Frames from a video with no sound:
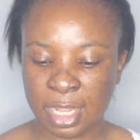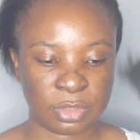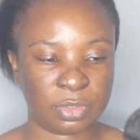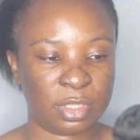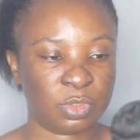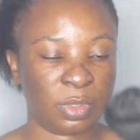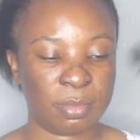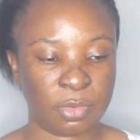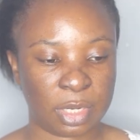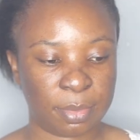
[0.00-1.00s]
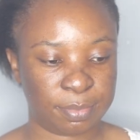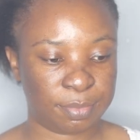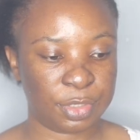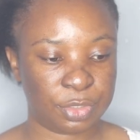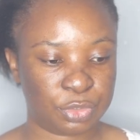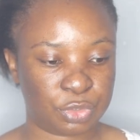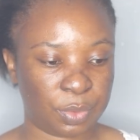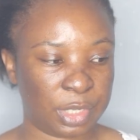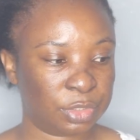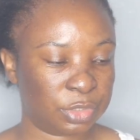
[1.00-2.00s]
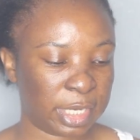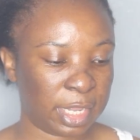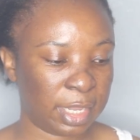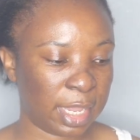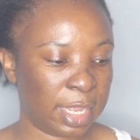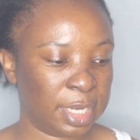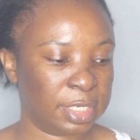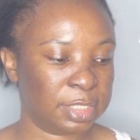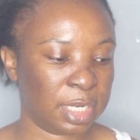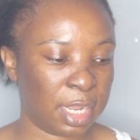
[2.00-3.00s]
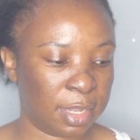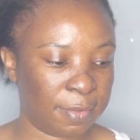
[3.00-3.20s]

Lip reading: So that's what I'm gonna be doing today. And